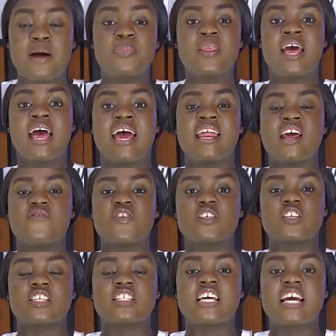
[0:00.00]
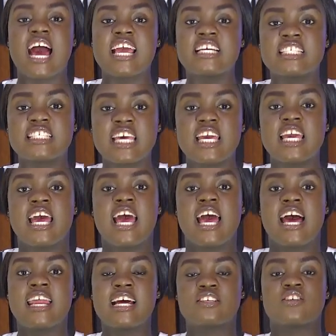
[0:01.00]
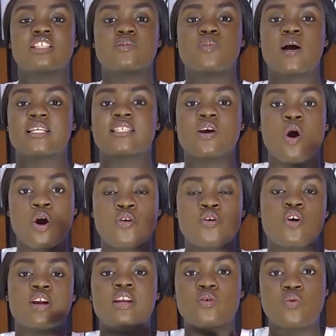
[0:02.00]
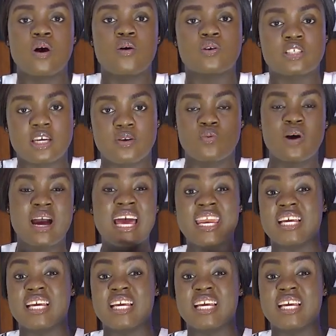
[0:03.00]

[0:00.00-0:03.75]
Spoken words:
and if you as nigga you say and I Tracy Boache or no dey no ho kwhye ne ho and I say